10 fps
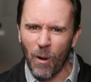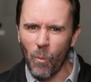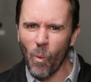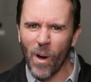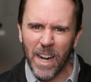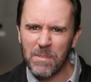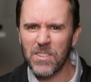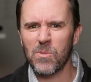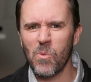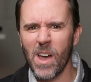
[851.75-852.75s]
I want him to
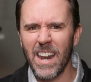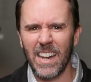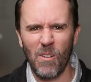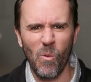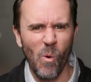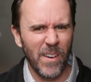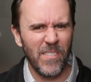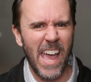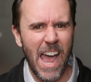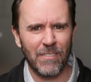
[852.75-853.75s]
sweat and I want him
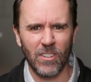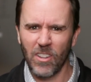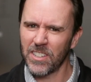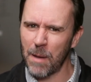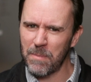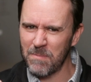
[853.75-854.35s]
to have to look up